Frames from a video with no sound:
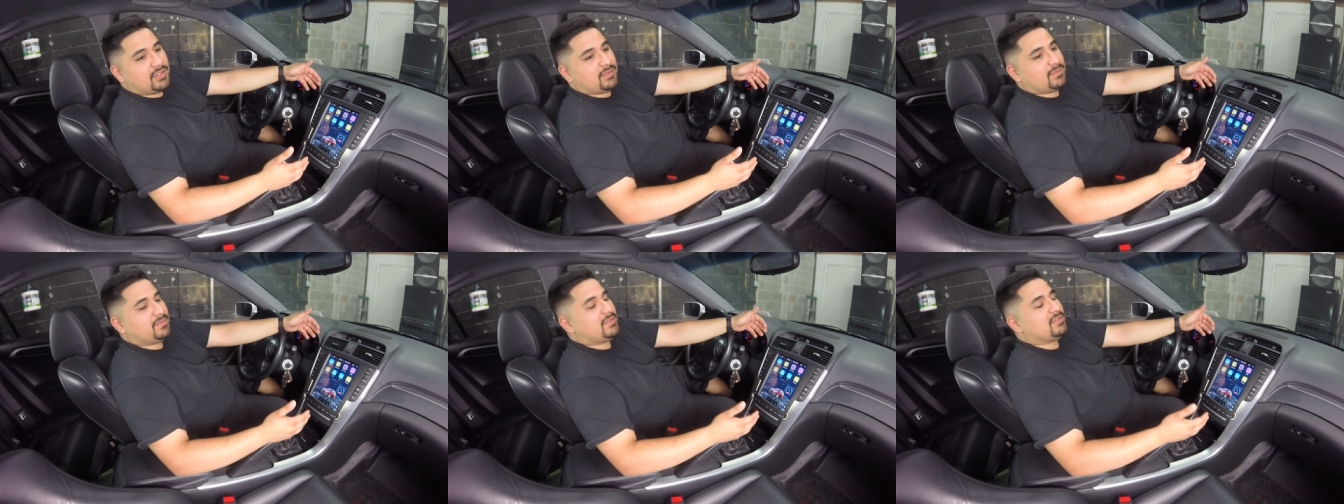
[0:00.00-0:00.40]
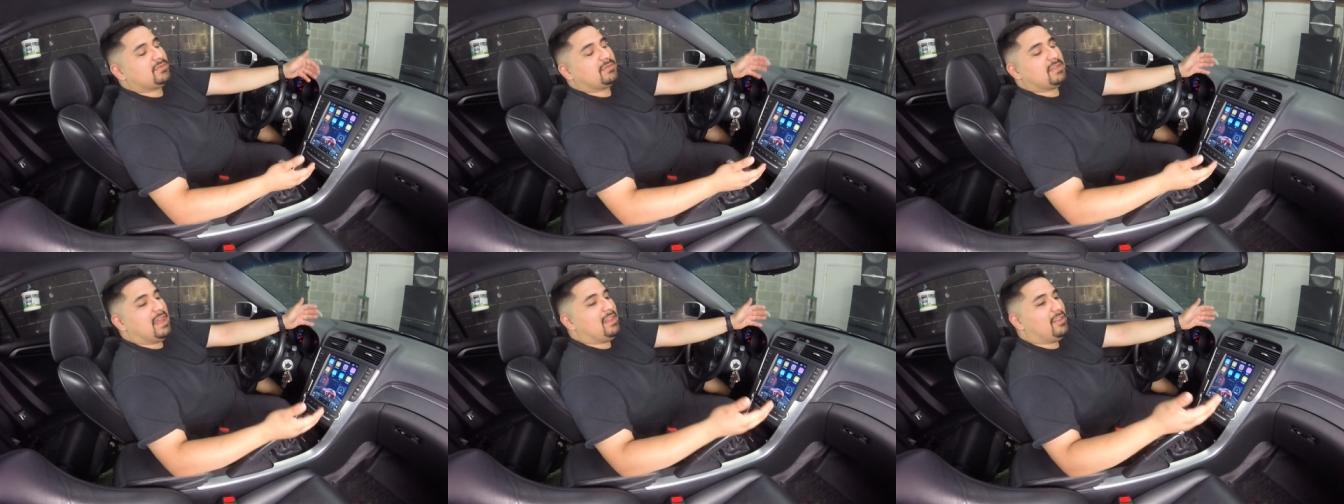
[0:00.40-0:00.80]
Their
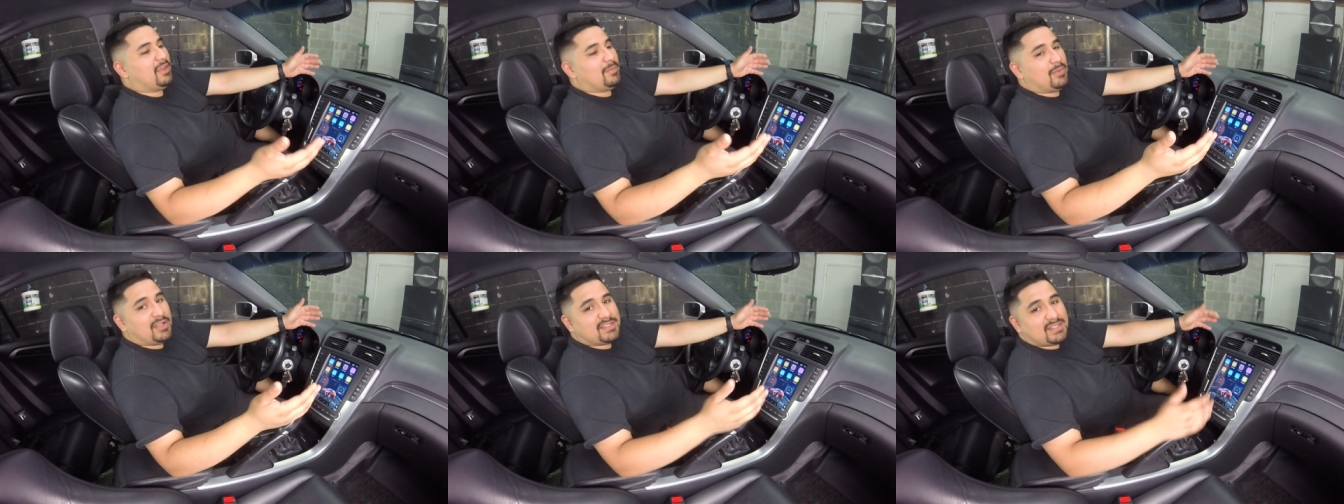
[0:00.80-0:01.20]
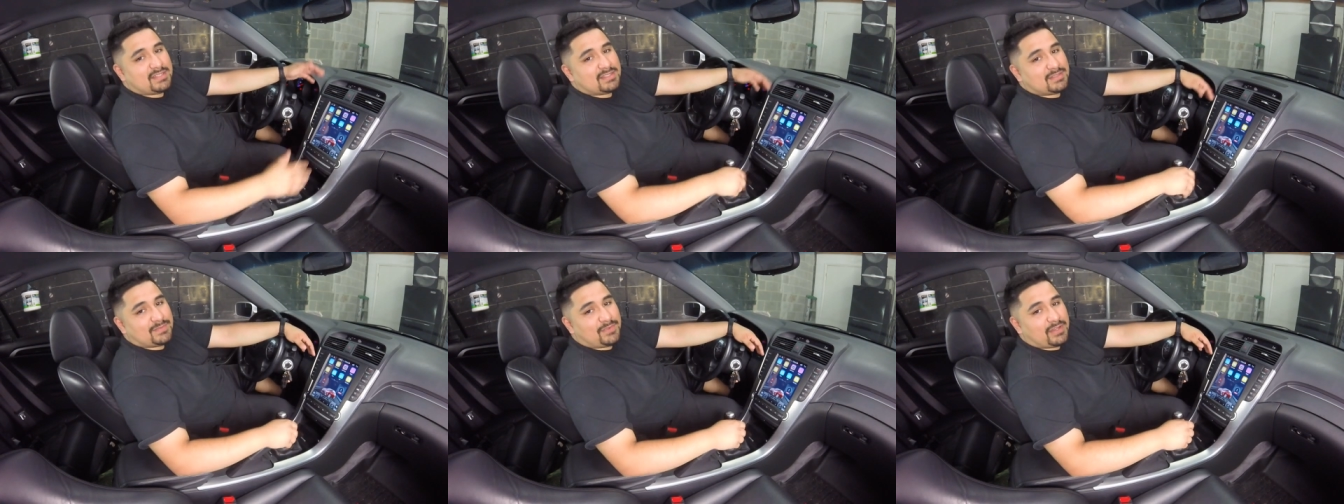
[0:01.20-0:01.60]
Elon Musk
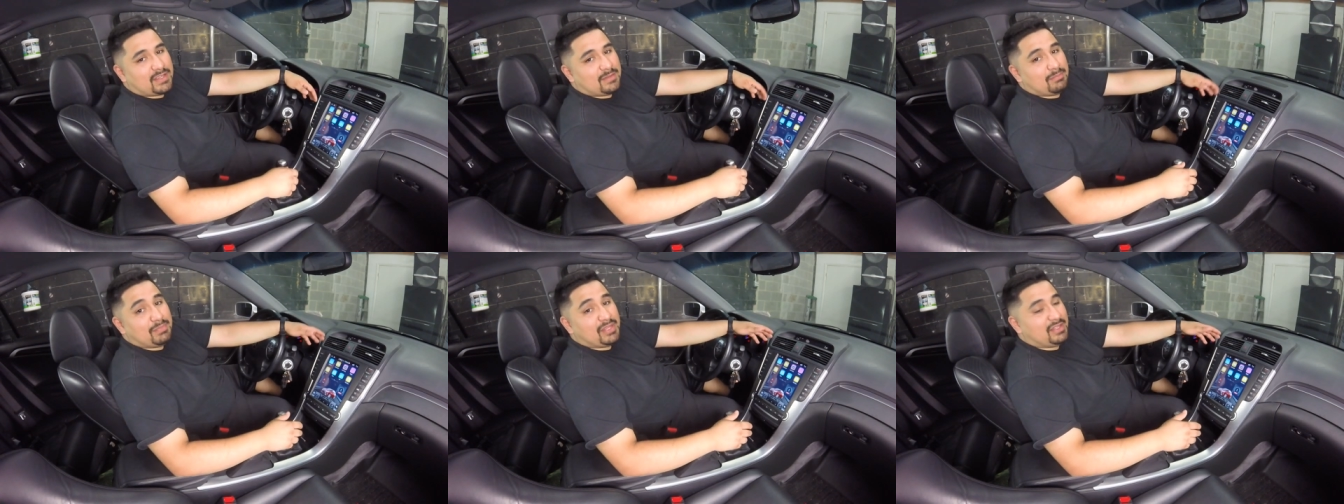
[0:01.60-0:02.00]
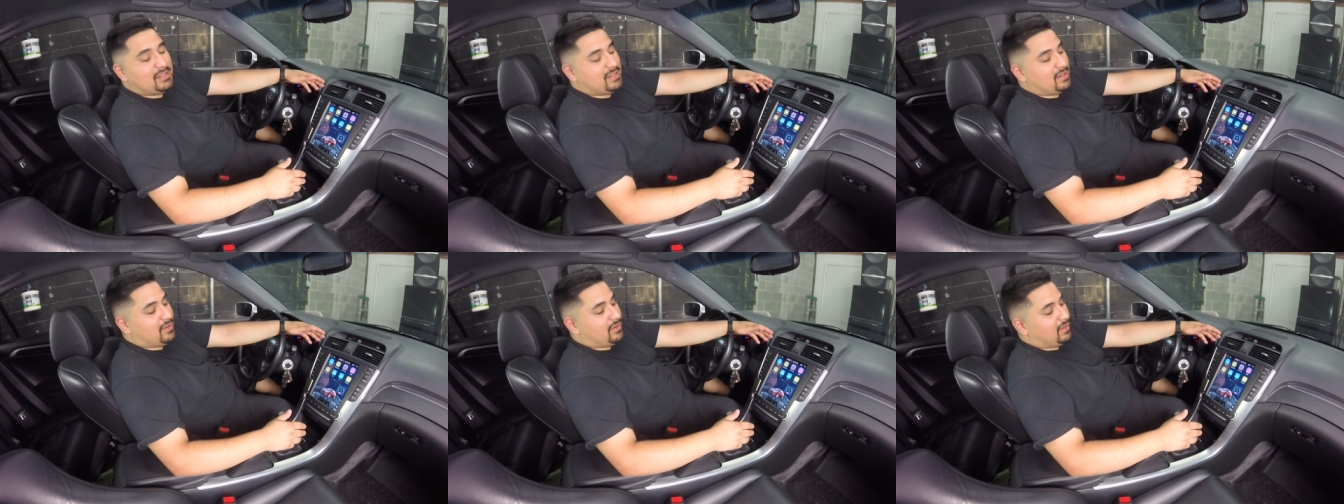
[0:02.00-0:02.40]
is a freaking
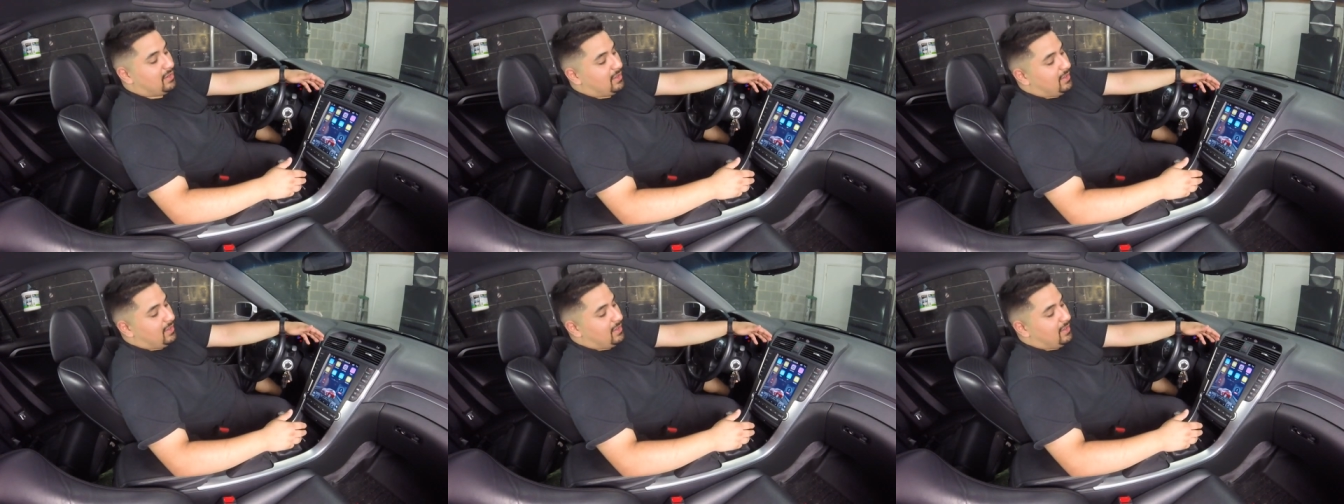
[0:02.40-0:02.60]
billionaire,